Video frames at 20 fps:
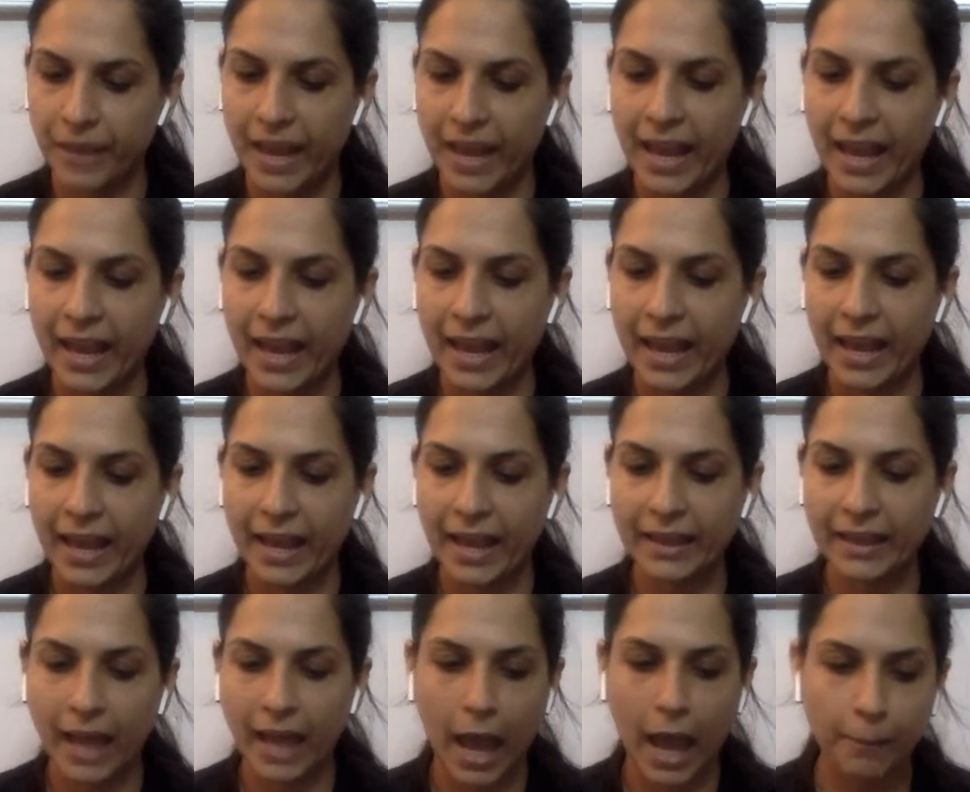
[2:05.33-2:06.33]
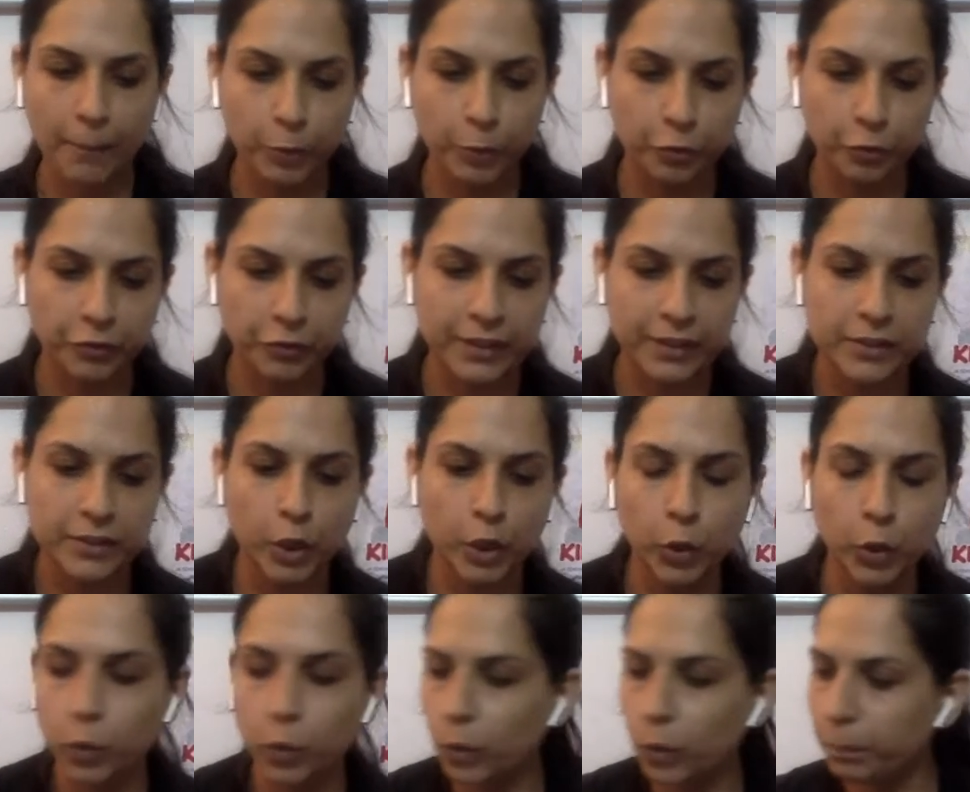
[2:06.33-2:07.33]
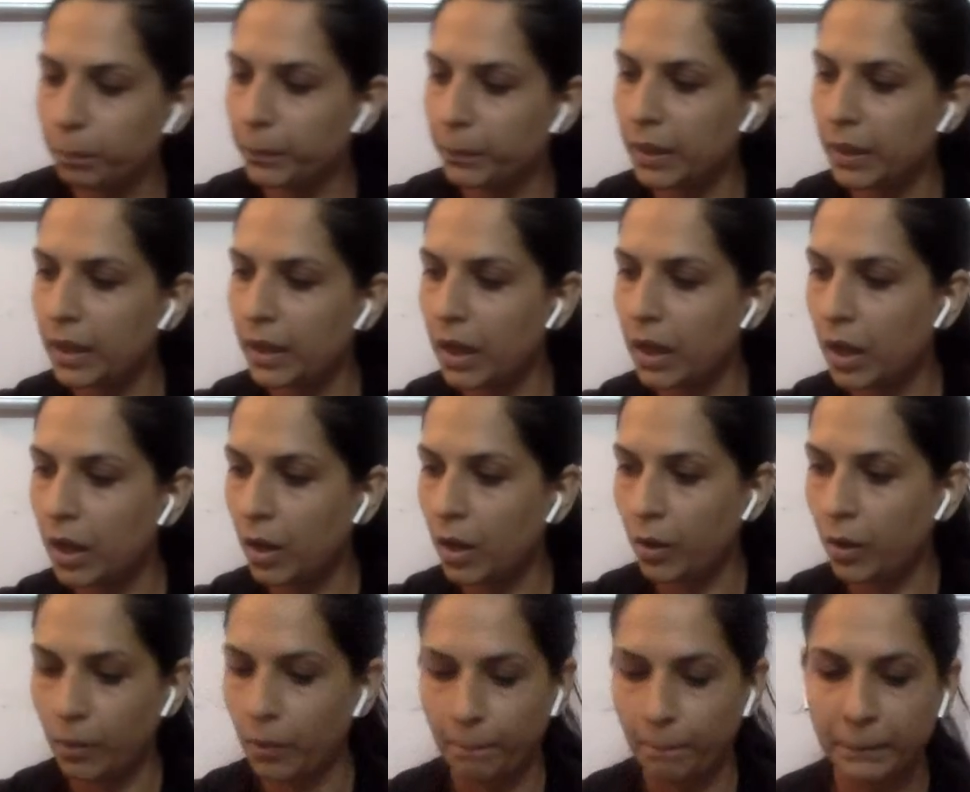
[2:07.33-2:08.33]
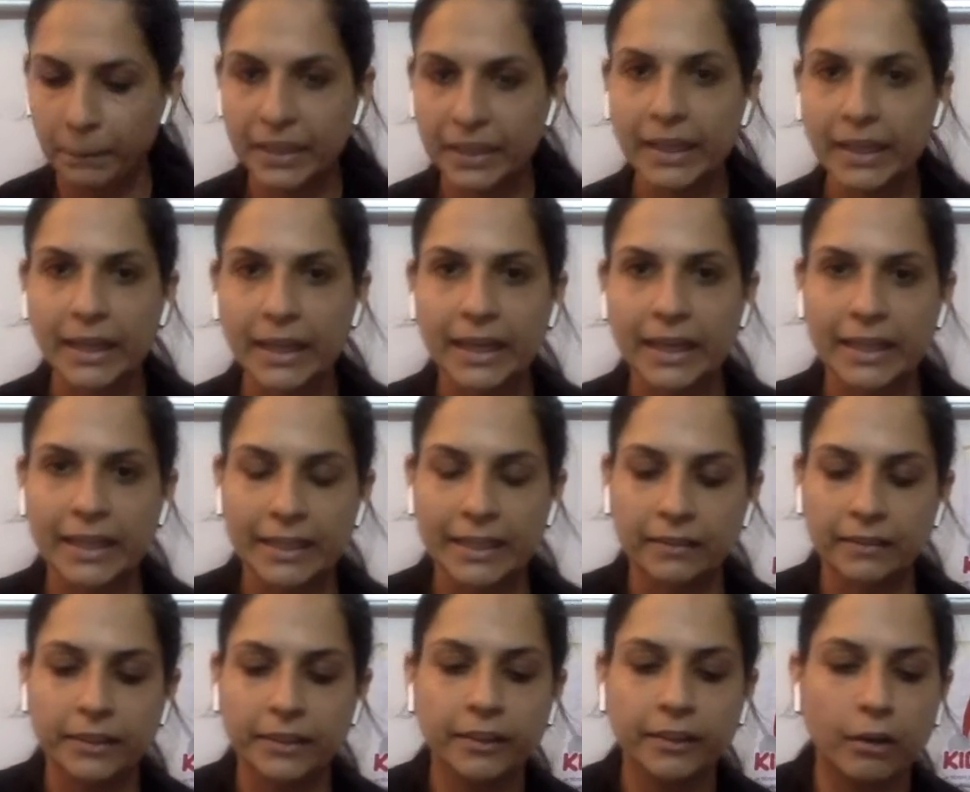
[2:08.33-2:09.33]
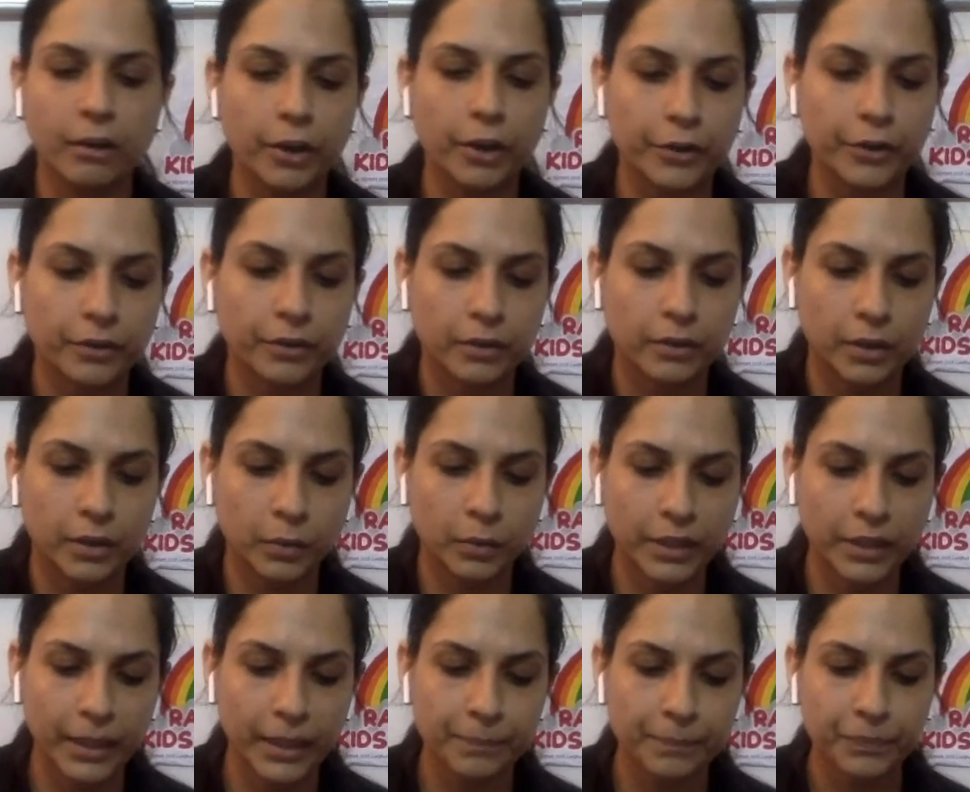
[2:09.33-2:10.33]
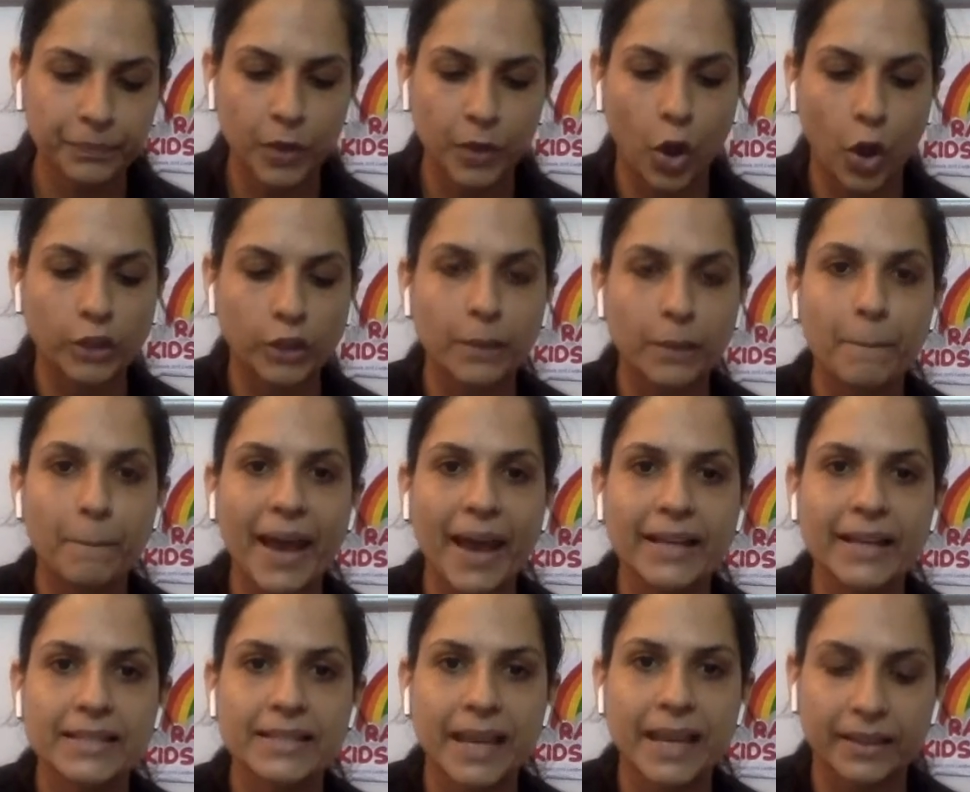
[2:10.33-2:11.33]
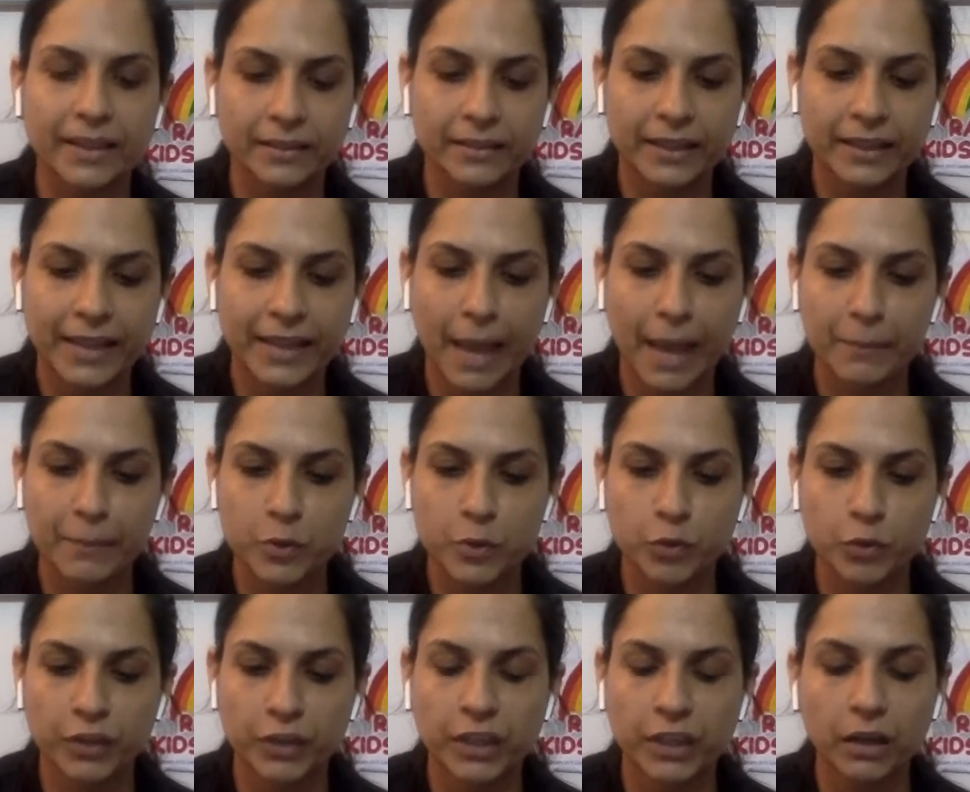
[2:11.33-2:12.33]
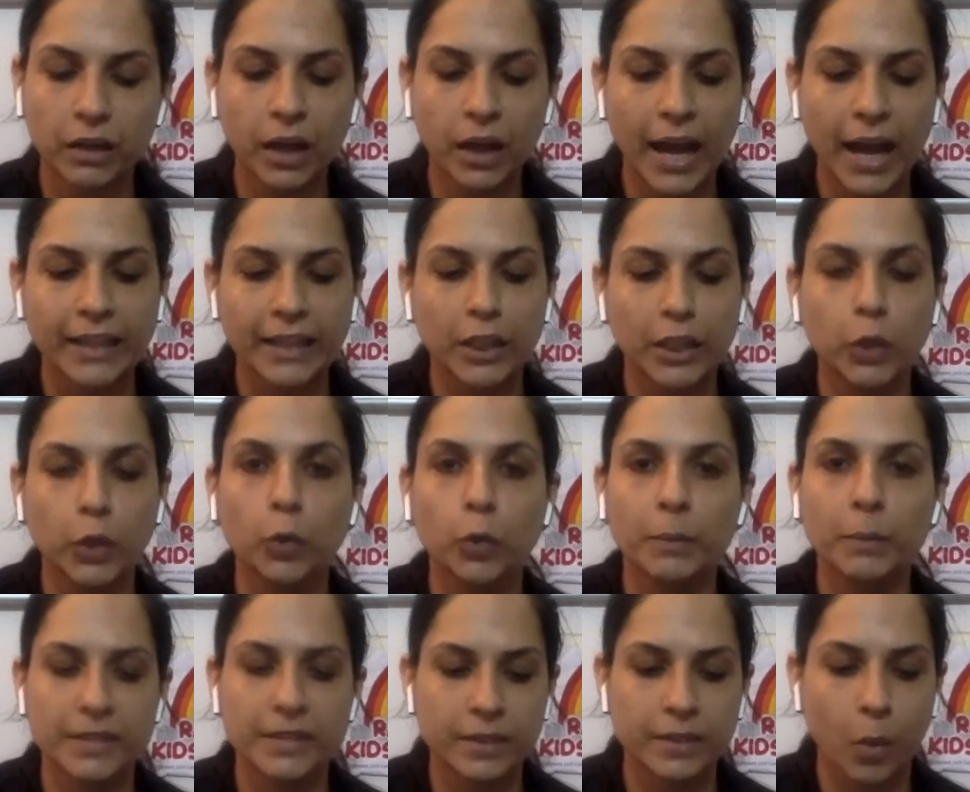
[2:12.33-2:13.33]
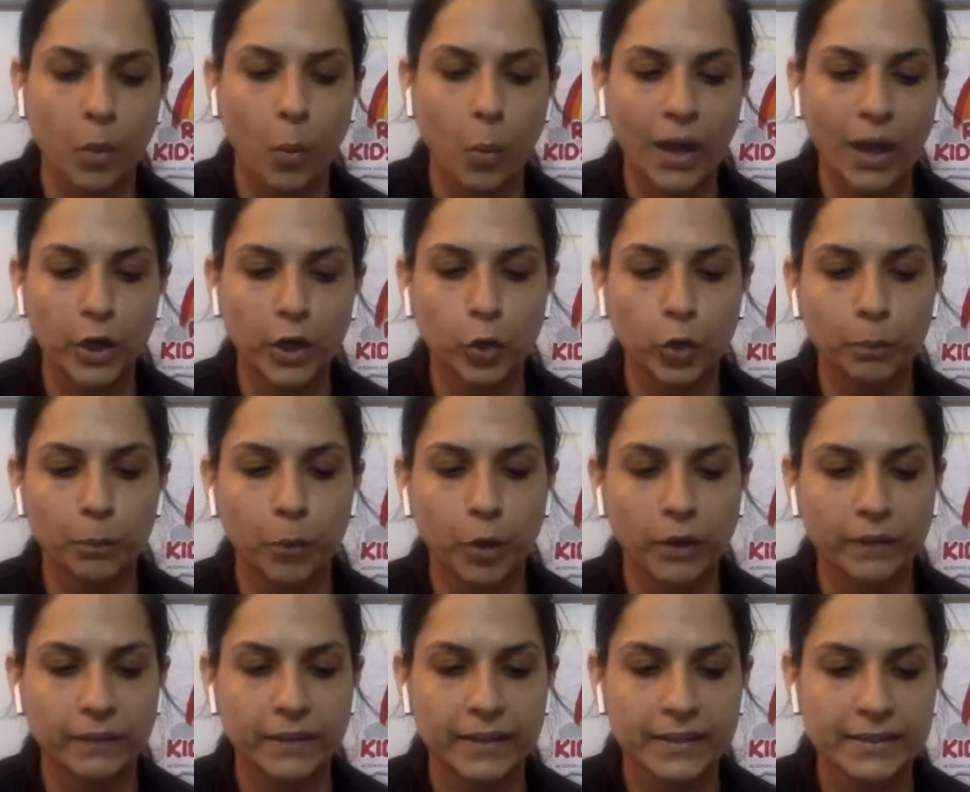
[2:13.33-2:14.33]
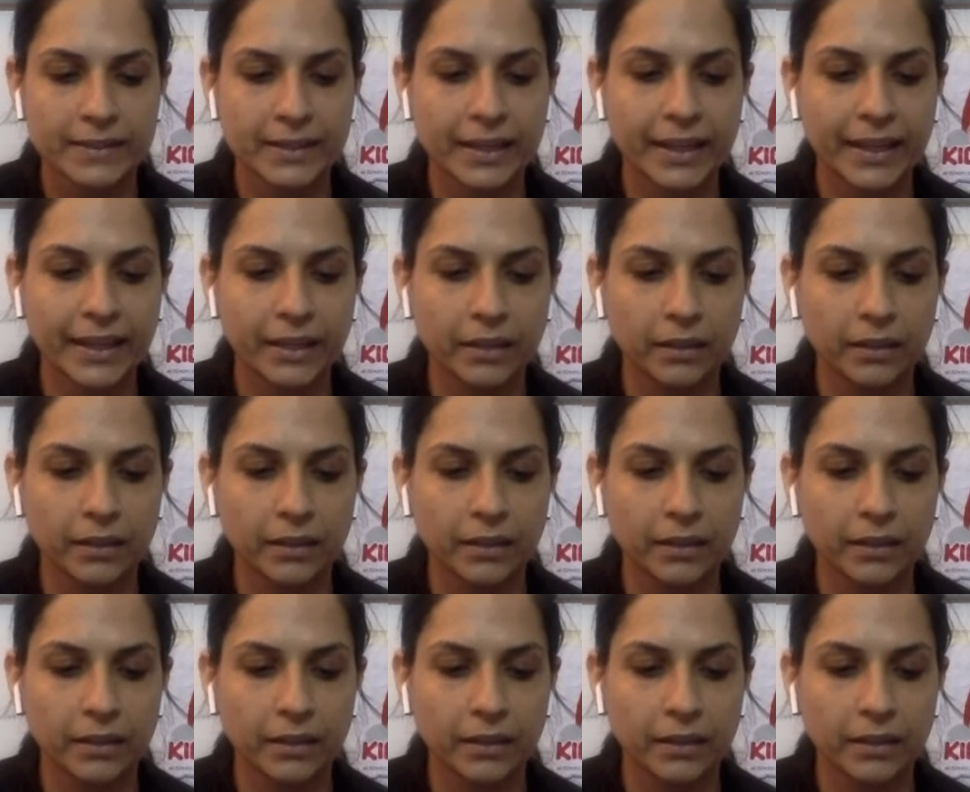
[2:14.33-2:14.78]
And I'm going to fix the loop behind here. Okay, on the back side. The cap is over here and loop is here. One loop on this side.